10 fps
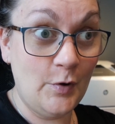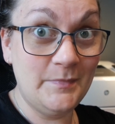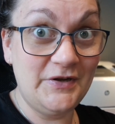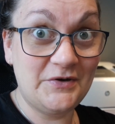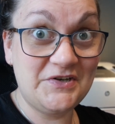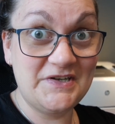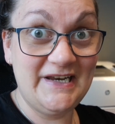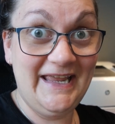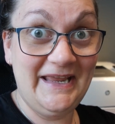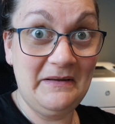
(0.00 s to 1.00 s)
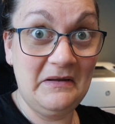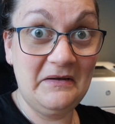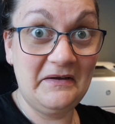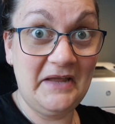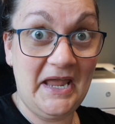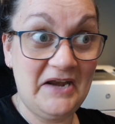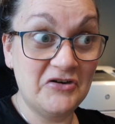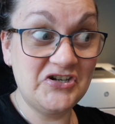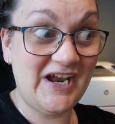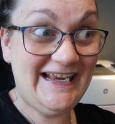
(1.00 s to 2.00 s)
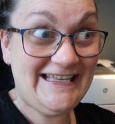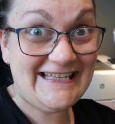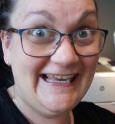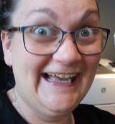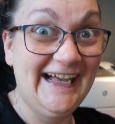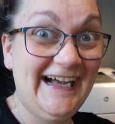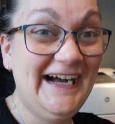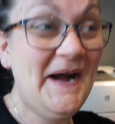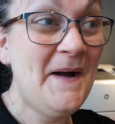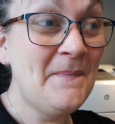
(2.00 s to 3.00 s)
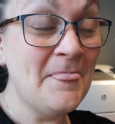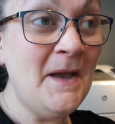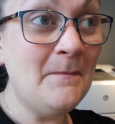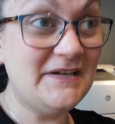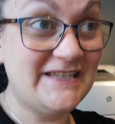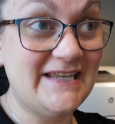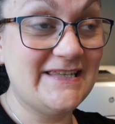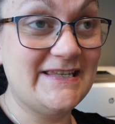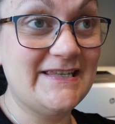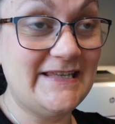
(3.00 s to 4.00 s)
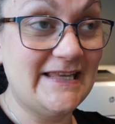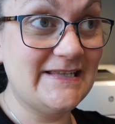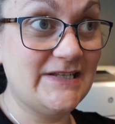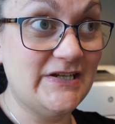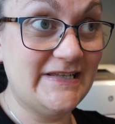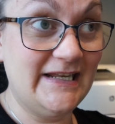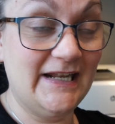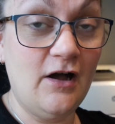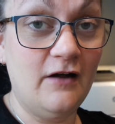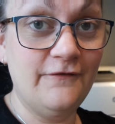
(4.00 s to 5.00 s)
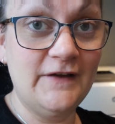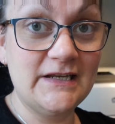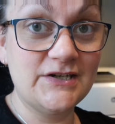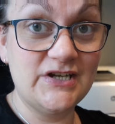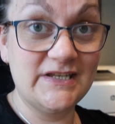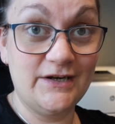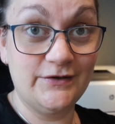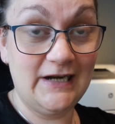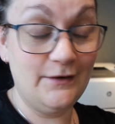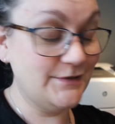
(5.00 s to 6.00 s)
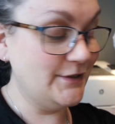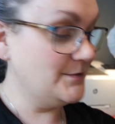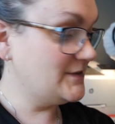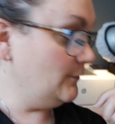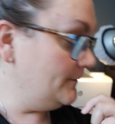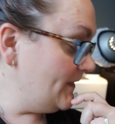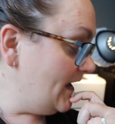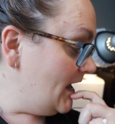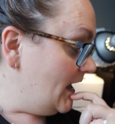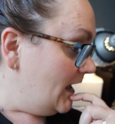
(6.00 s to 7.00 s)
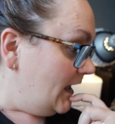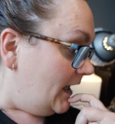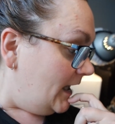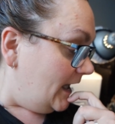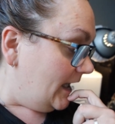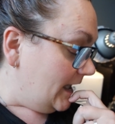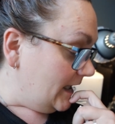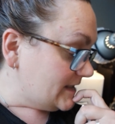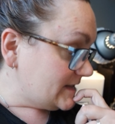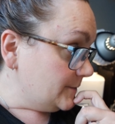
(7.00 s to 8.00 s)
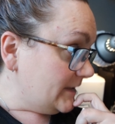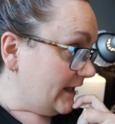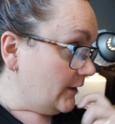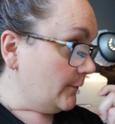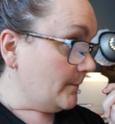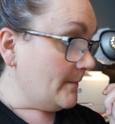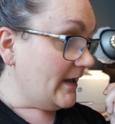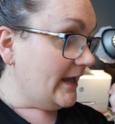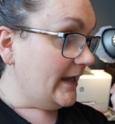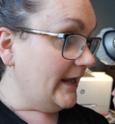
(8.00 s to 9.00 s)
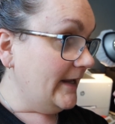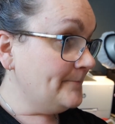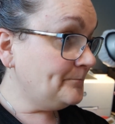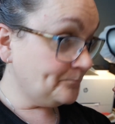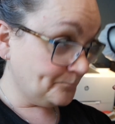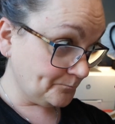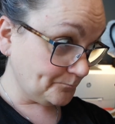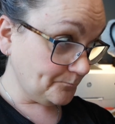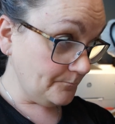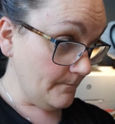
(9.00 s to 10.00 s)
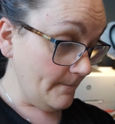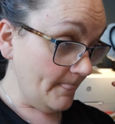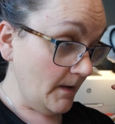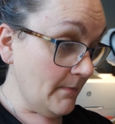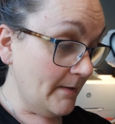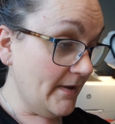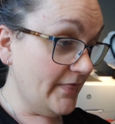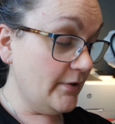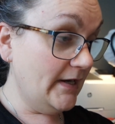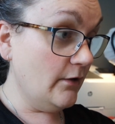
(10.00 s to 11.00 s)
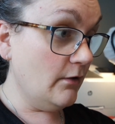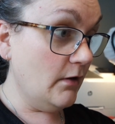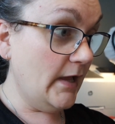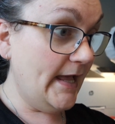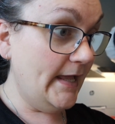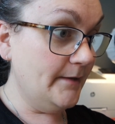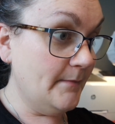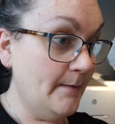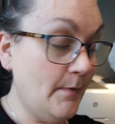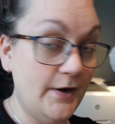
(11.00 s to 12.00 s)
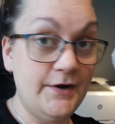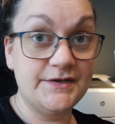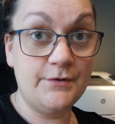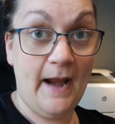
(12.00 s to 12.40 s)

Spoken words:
obnoxiously energized. But since she's still coughing, she's not allowed to go to school. So now my mother-in-law and my partner's